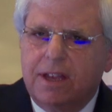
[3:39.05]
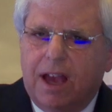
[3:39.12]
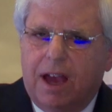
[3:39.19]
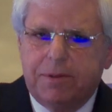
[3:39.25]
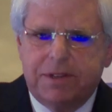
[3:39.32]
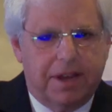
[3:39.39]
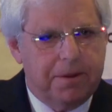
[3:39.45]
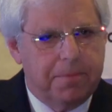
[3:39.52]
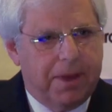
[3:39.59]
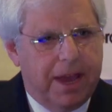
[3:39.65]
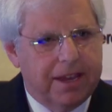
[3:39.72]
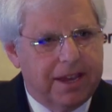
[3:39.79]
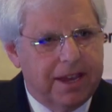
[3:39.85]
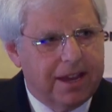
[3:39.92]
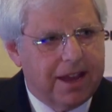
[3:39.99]
I was at a
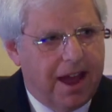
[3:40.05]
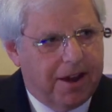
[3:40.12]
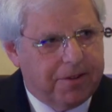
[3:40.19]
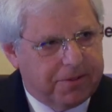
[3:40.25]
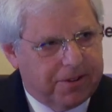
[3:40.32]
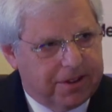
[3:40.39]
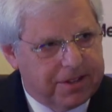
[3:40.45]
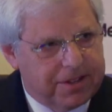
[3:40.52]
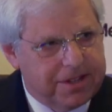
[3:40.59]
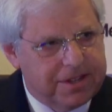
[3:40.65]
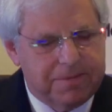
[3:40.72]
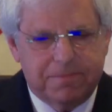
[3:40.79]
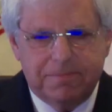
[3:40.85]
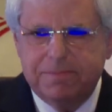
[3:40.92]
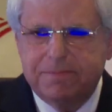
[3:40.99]
banking
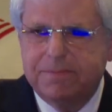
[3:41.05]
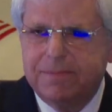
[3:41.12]
conference,